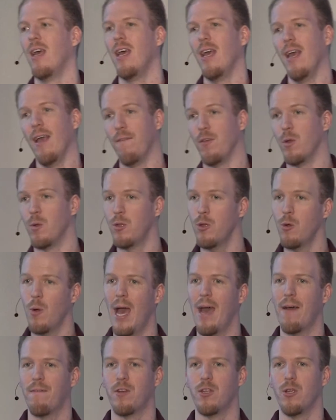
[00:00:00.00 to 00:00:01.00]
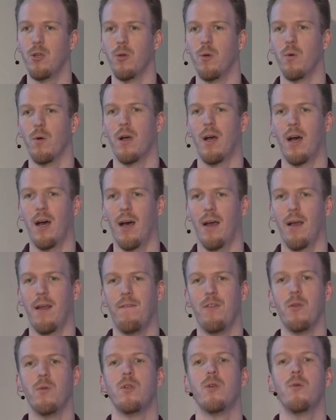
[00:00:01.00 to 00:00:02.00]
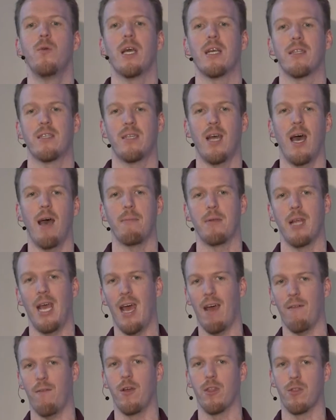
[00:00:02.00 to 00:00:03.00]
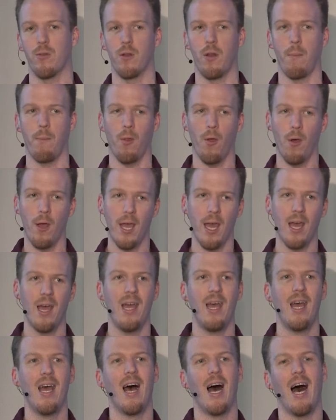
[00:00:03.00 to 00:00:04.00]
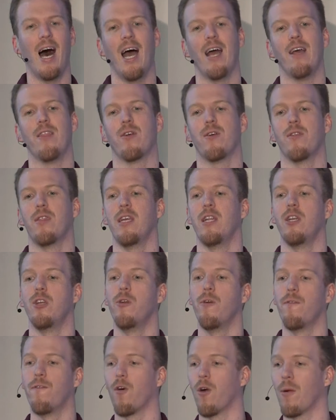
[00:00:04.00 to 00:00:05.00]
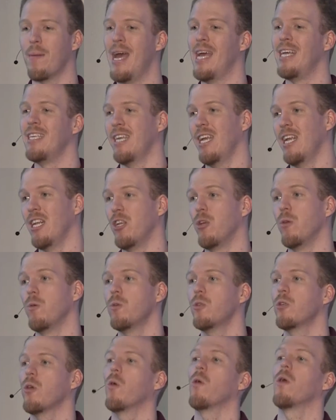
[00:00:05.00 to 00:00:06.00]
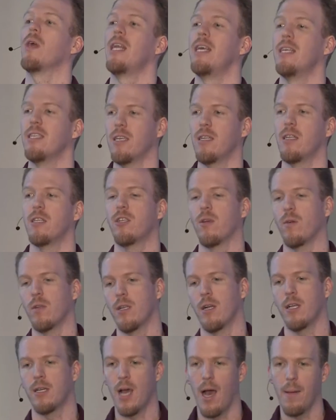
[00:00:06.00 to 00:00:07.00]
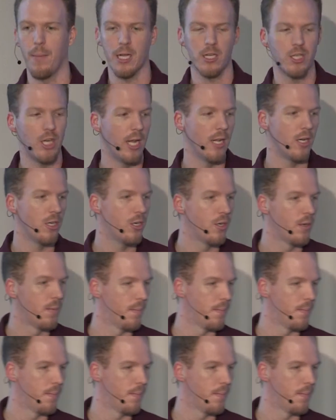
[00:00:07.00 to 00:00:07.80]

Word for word: if you do have to, uh, if you do get stopped halfway through deploy, either the new format is in use or it isn't, so it's an atomic change.